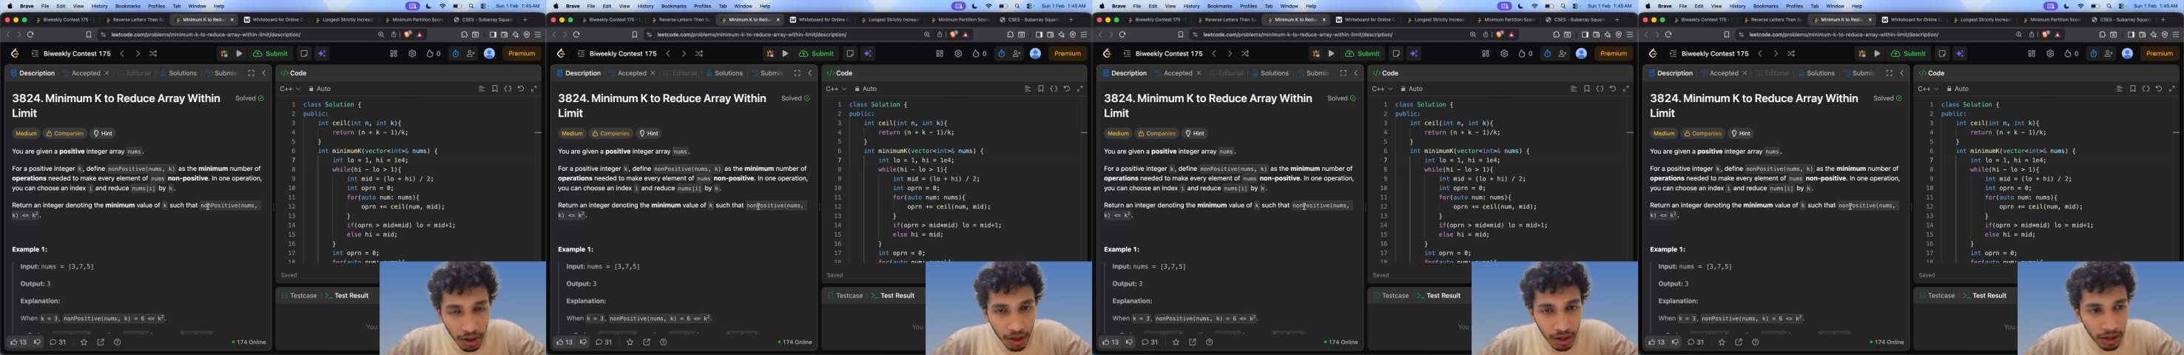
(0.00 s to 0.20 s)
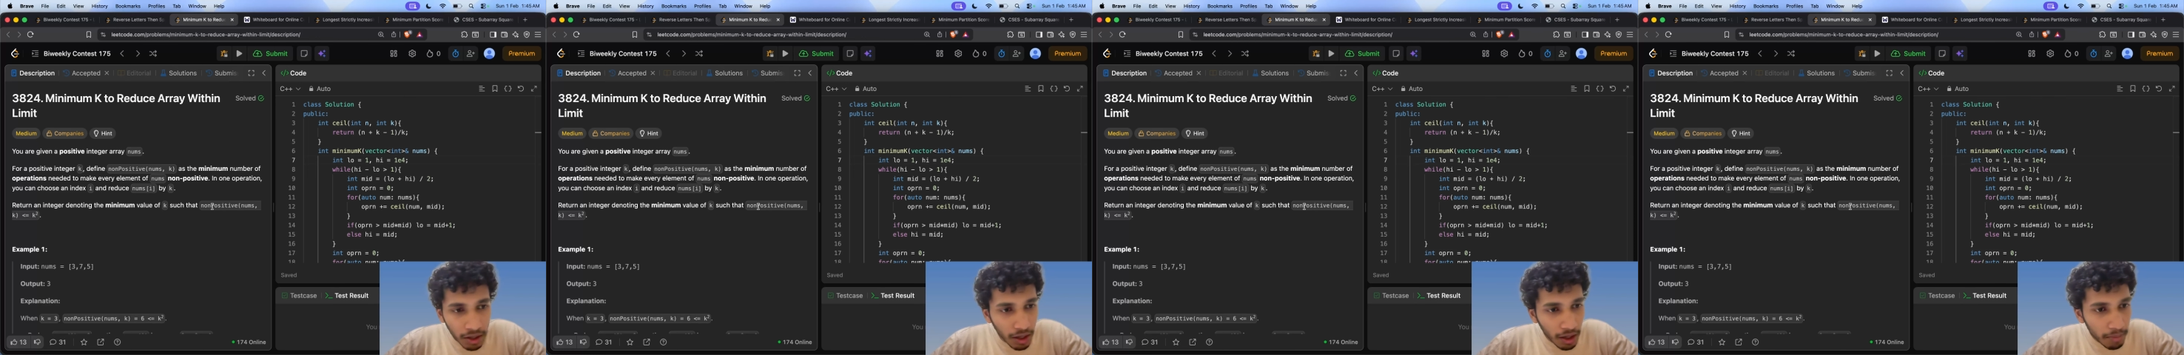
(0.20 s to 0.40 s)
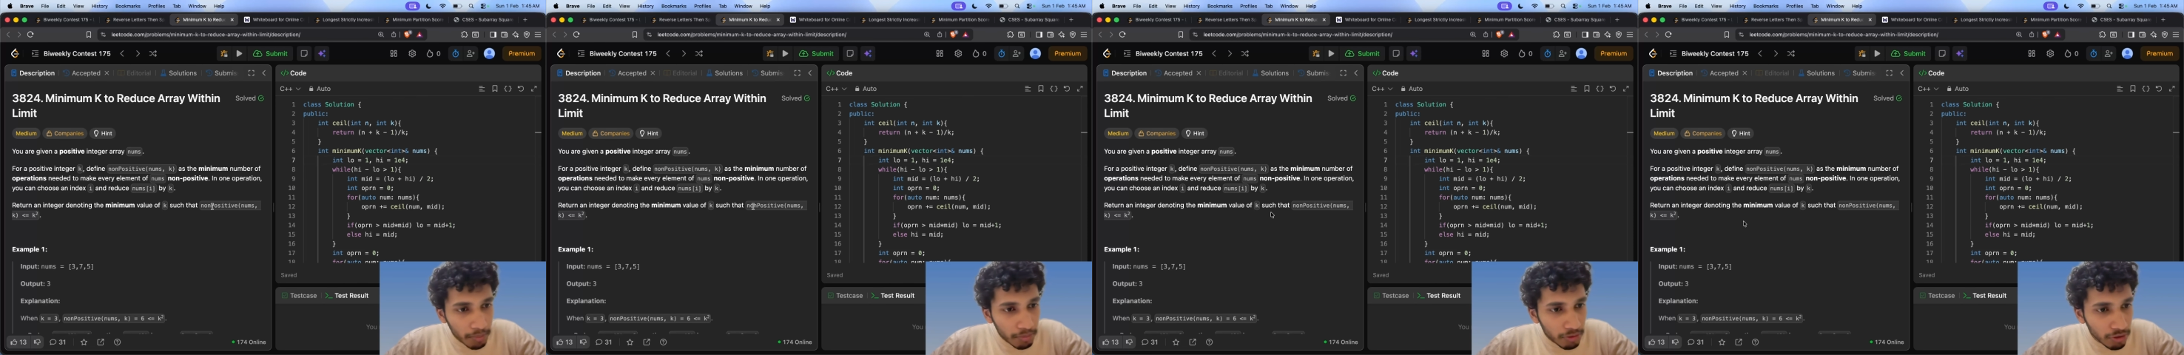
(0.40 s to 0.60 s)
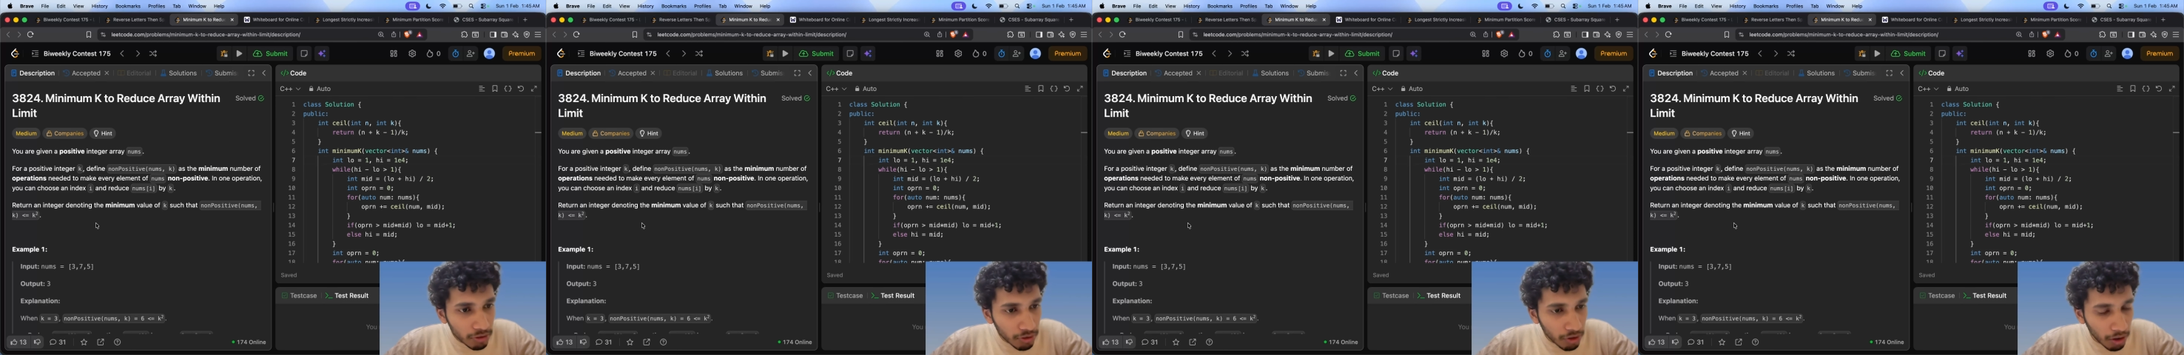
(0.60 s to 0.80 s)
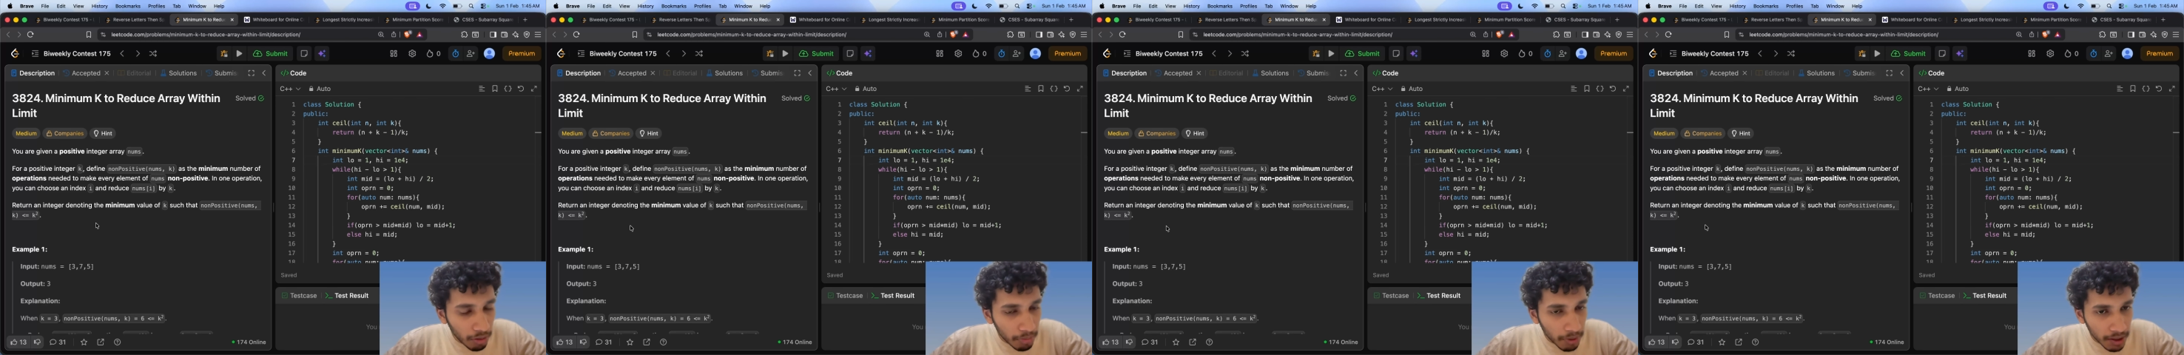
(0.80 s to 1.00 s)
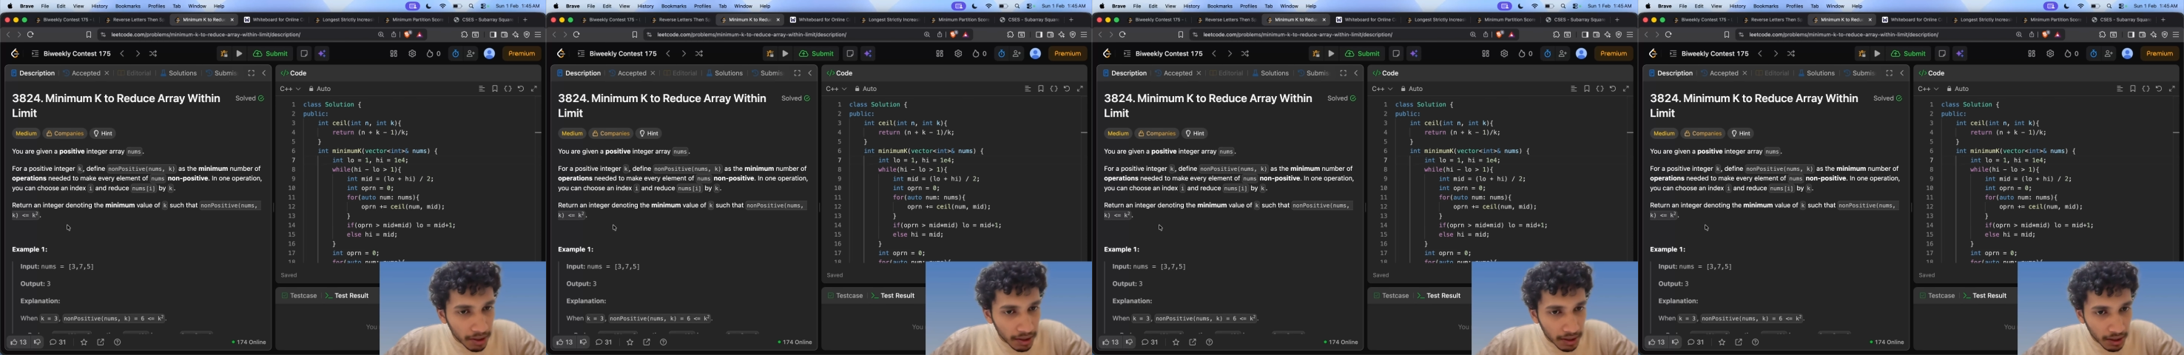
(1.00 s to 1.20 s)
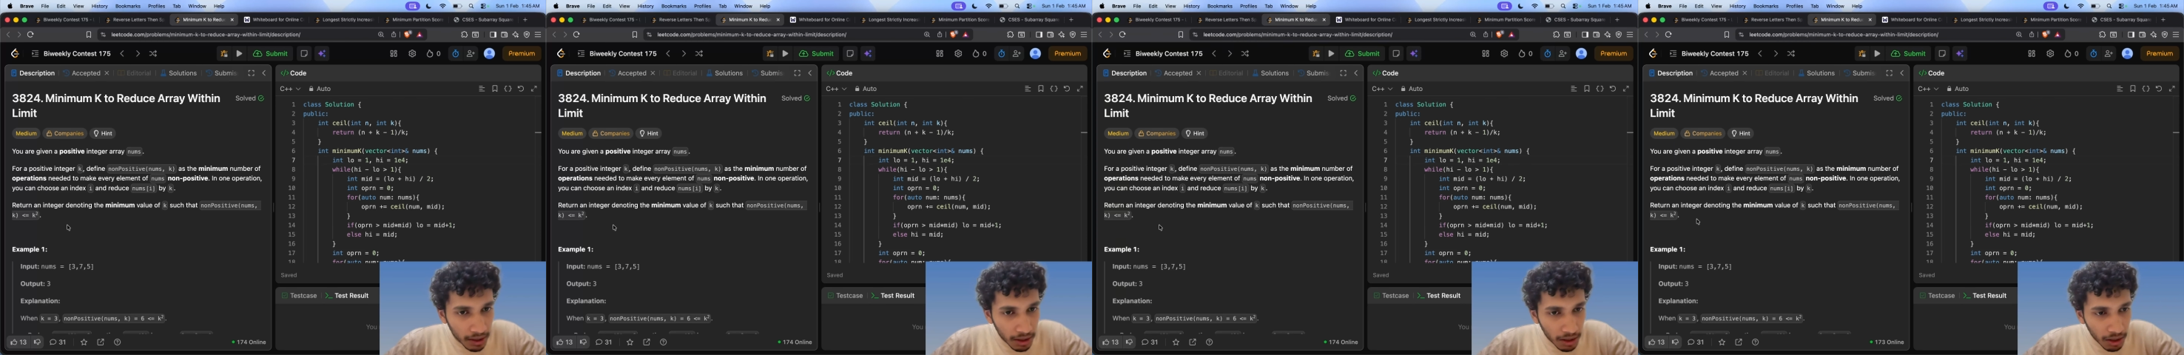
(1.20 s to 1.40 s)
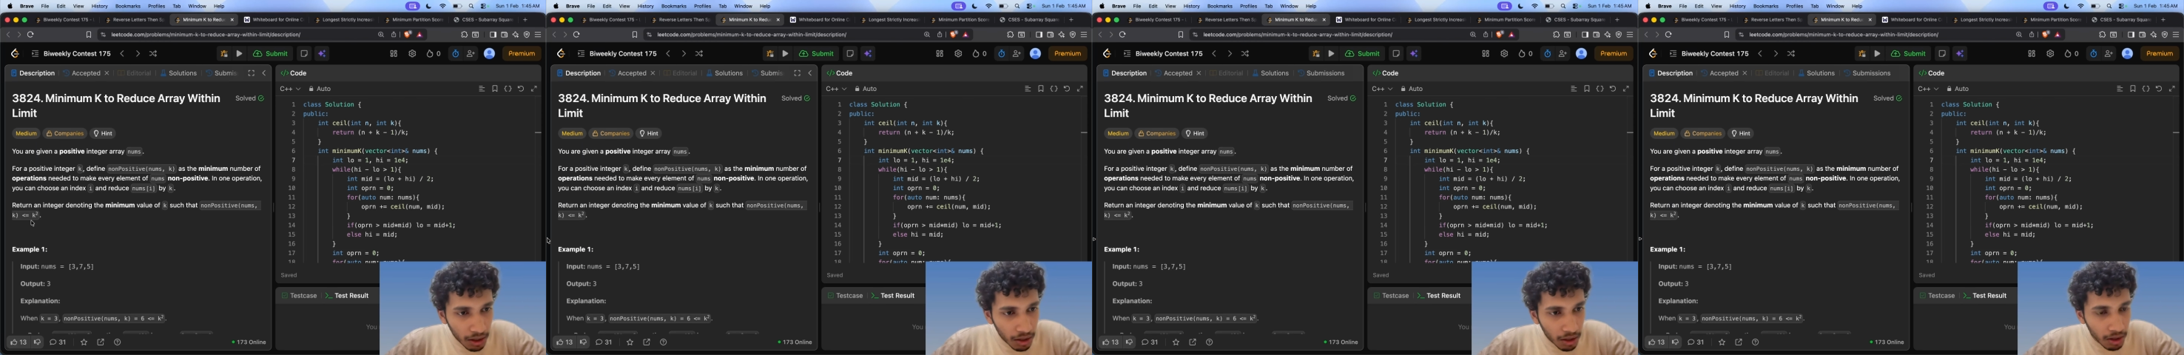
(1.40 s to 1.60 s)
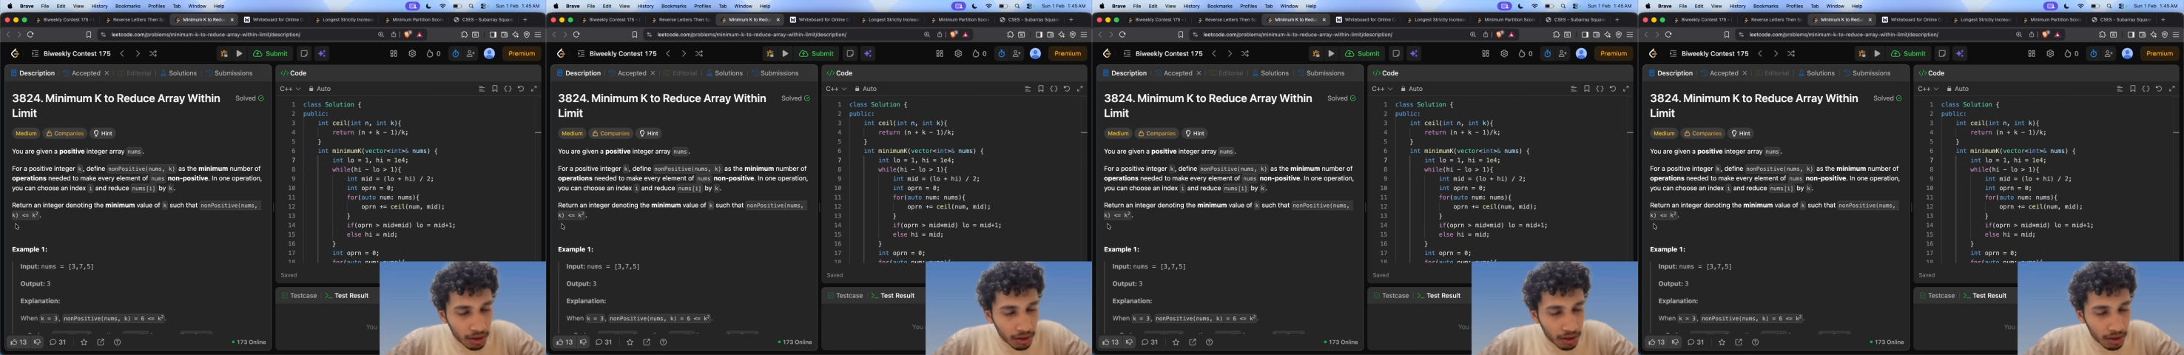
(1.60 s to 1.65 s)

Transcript: nums comma k,